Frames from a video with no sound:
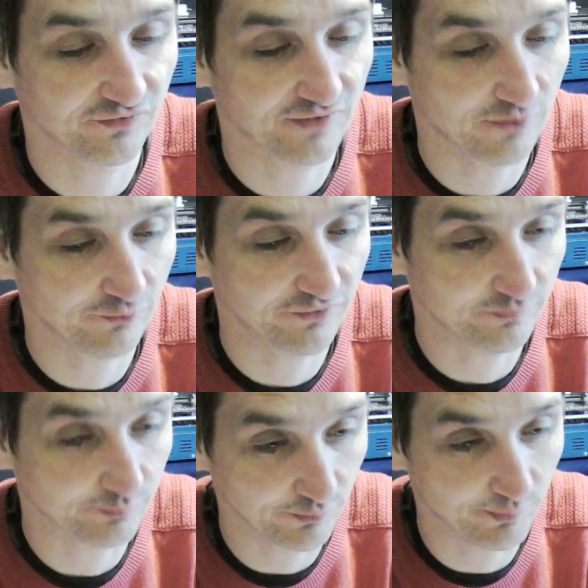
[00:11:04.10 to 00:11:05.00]
how he's
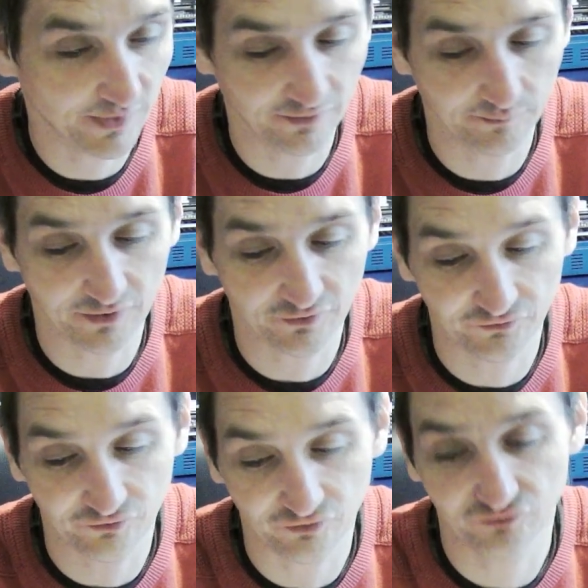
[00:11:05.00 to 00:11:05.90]
preparing, because you
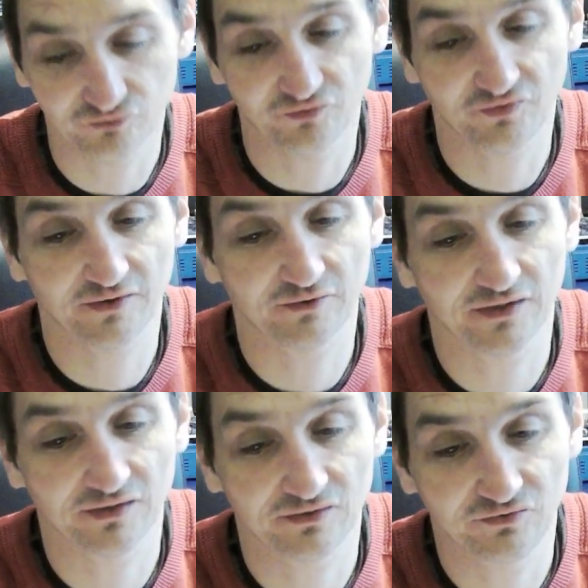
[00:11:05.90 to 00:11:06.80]
need to
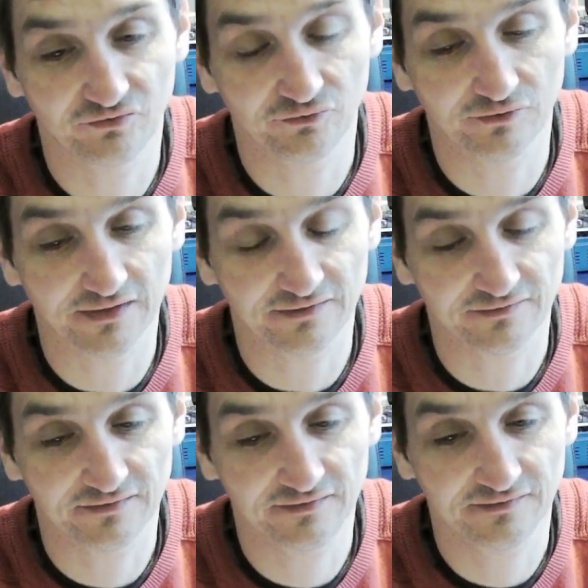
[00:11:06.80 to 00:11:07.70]
segregate these two
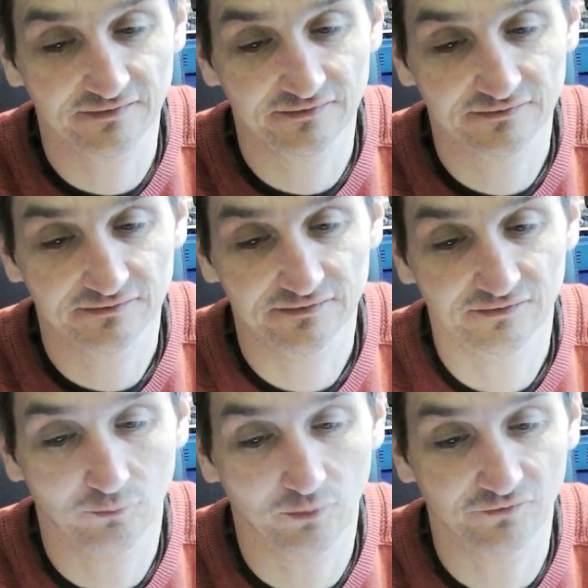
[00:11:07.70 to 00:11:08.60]
glasses
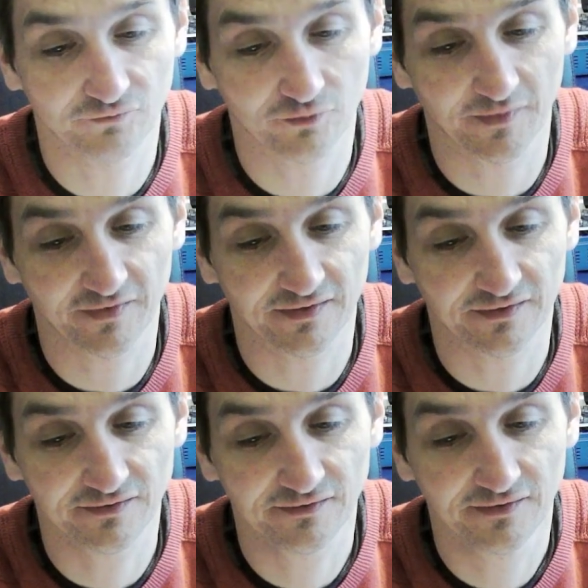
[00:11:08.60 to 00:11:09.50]
one from
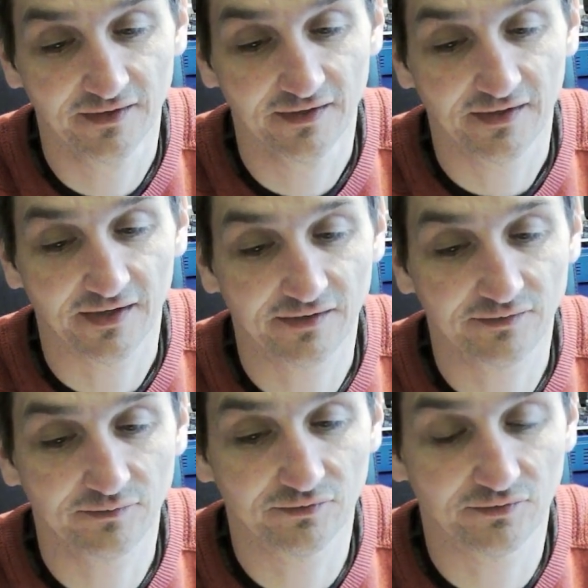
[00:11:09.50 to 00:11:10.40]
another
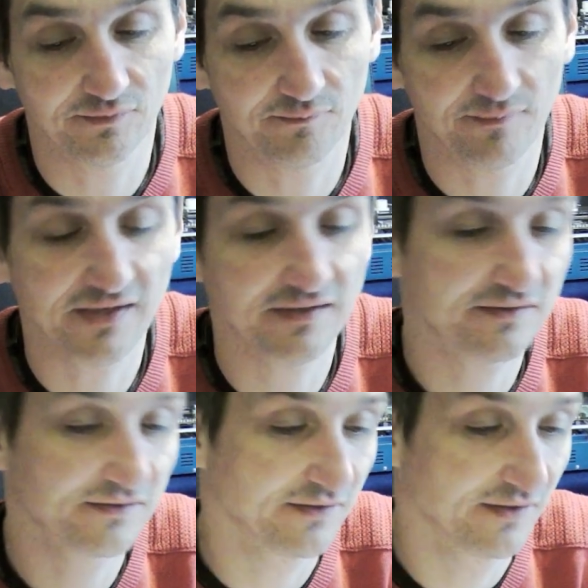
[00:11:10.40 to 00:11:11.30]
and
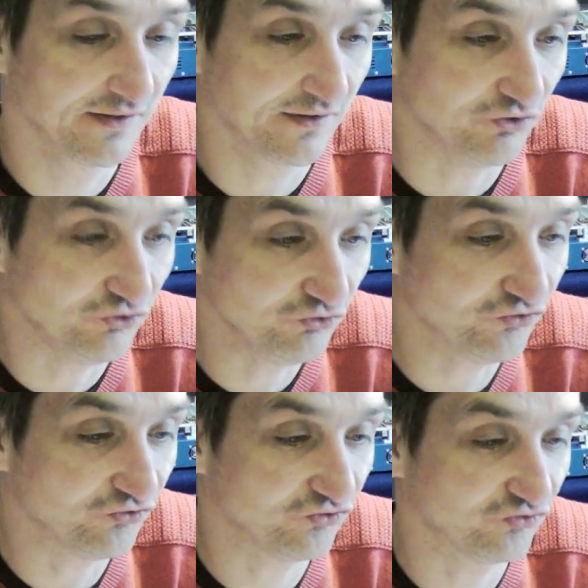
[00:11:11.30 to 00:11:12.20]
make
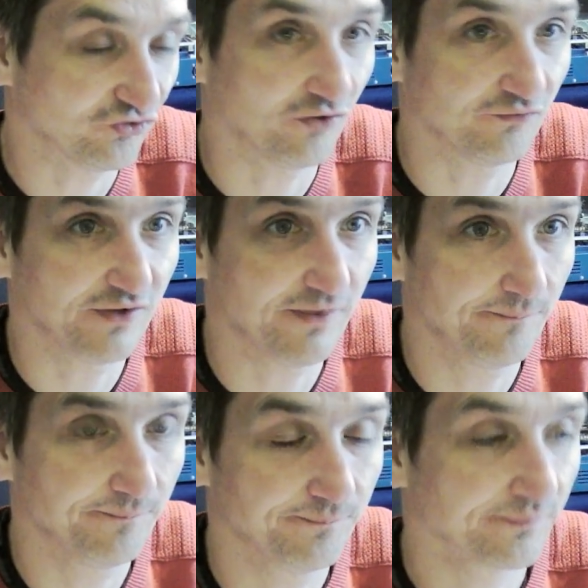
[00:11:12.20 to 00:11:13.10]
usage of
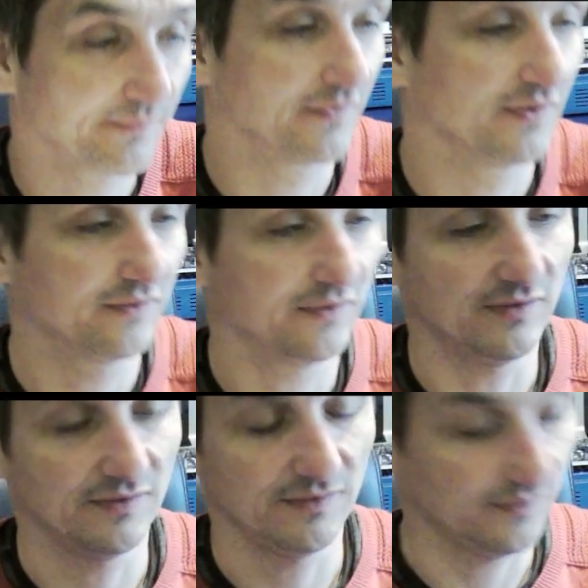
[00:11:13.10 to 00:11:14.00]
them
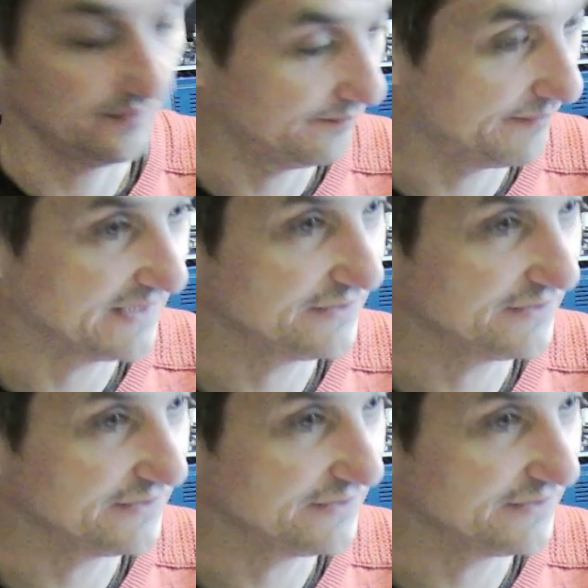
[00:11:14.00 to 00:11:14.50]
by